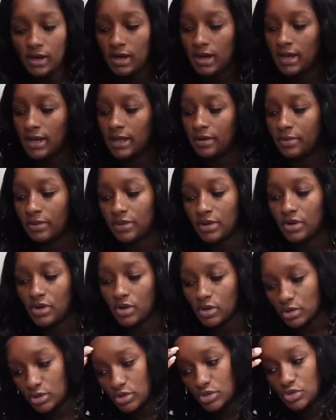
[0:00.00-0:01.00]
I like how the
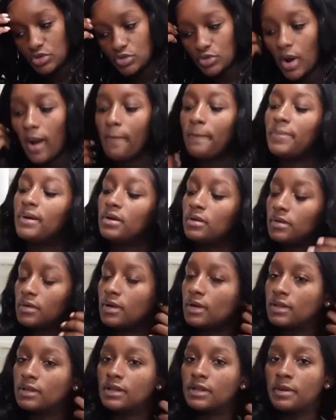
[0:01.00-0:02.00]
curls drop
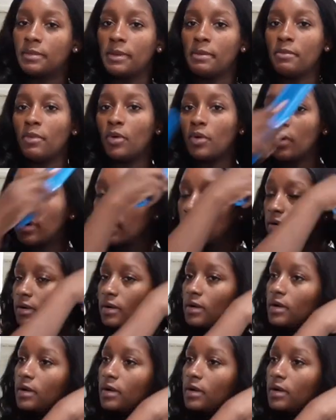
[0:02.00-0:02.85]
a little bit more,